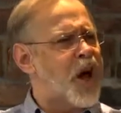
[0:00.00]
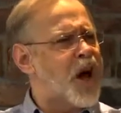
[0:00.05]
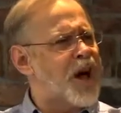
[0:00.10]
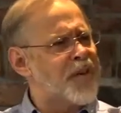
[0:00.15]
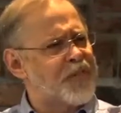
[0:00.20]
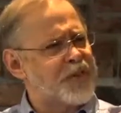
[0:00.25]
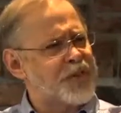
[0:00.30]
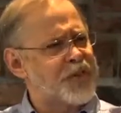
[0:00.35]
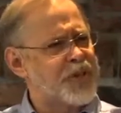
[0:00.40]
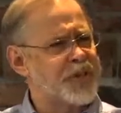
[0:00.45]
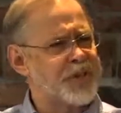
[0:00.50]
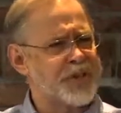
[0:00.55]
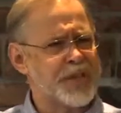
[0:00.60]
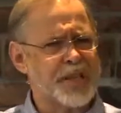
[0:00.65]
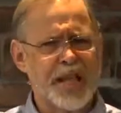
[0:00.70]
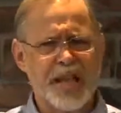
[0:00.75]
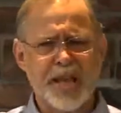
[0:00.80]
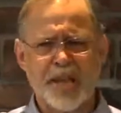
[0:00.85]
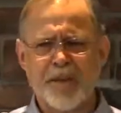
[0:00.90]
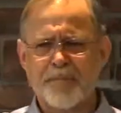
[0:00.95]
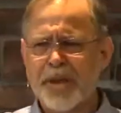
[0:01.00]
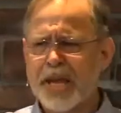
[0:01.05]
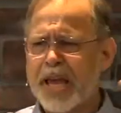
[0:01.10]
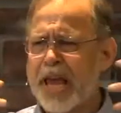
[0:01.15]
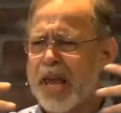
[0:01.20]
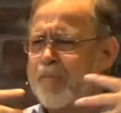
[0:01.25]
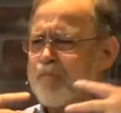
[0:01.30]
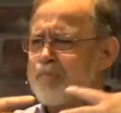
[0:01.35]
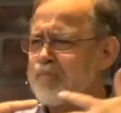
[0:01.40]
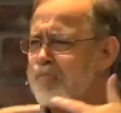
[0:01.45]
offices and they
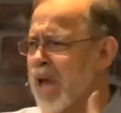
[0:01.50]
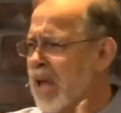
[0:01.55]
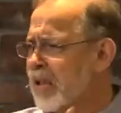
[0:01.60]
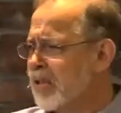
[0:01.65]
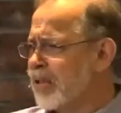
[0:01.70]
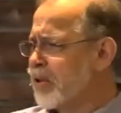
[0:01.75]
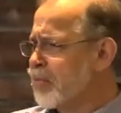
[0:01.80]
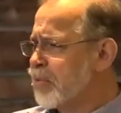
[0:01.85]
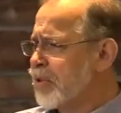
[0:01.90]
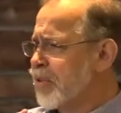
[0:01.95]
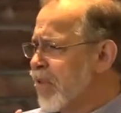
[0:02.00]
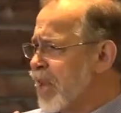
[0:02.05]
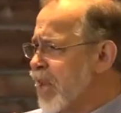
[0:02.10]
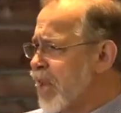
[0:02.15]
became melded with the